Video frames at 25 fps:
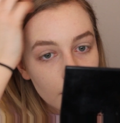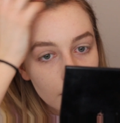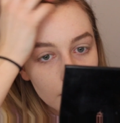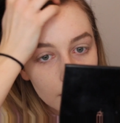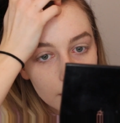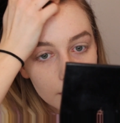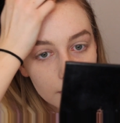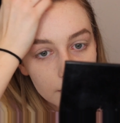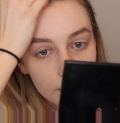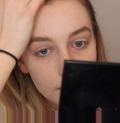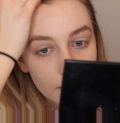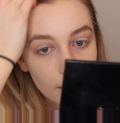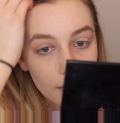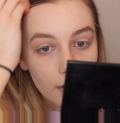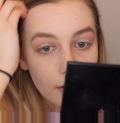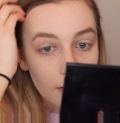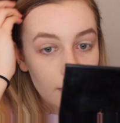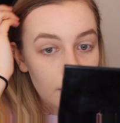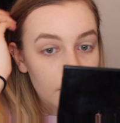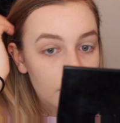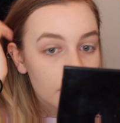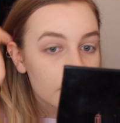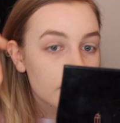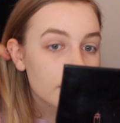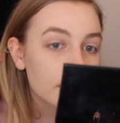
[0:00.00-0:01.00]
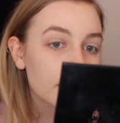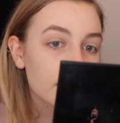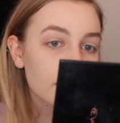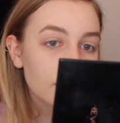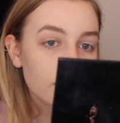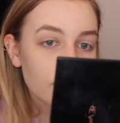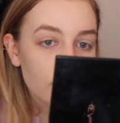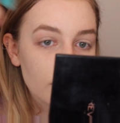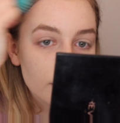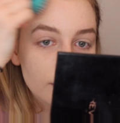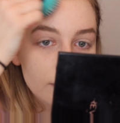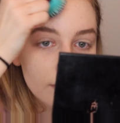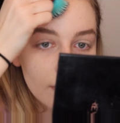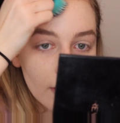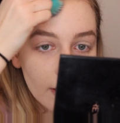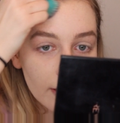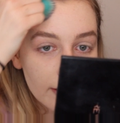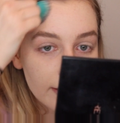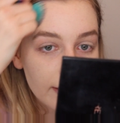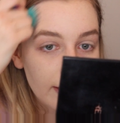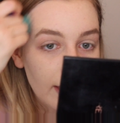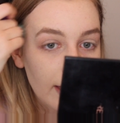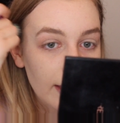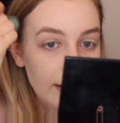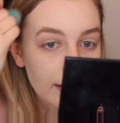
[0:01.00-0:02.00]
Oh no. It's just
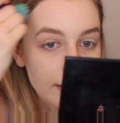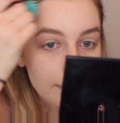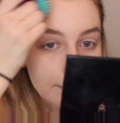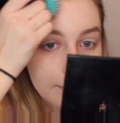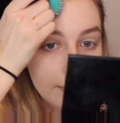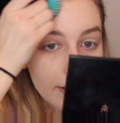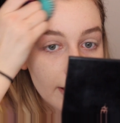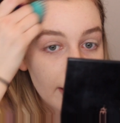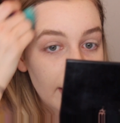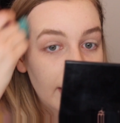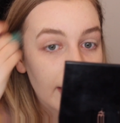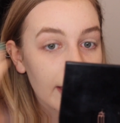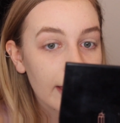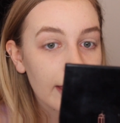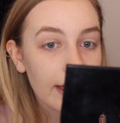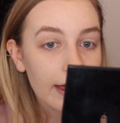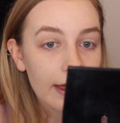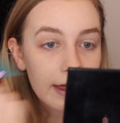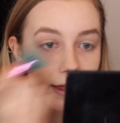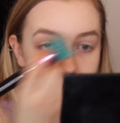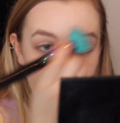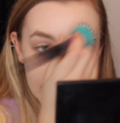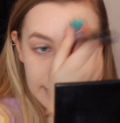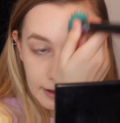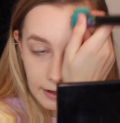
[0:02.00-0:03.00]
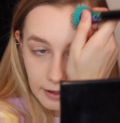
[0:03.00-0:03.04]
like getting in my hair,